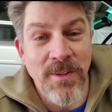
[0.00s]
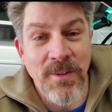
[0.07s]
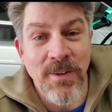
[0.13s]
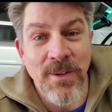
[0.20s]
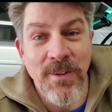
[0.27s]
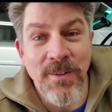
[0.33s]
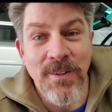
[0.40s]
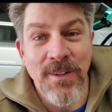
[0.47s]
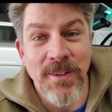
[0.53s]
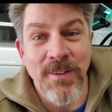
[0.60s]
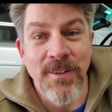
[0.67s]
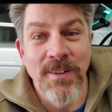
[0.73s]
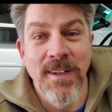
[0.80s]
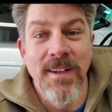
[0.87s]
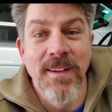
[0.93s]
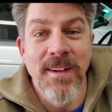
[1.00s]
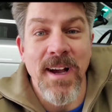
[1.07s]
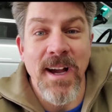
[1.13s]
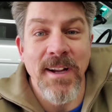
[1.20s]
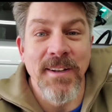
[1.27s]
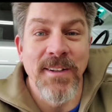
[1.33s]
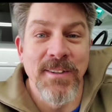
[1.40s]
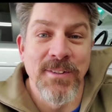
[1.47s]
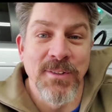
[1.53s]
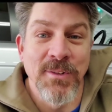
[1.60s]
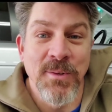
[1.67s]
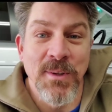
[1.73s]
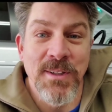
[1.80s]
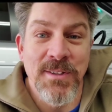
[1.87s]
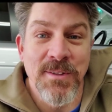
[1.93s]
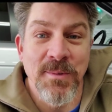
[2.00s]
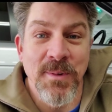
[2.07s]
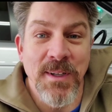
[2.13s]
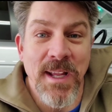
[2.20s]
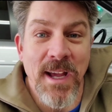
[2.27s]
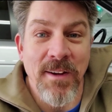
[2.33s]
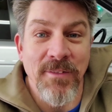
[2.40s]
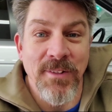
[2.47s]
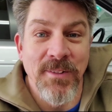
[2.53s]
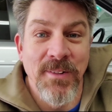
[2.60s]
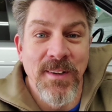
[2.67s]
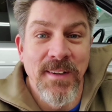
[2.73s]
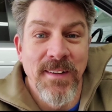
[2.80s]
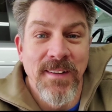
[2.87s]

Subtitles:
or your little ideas or twists or what have you,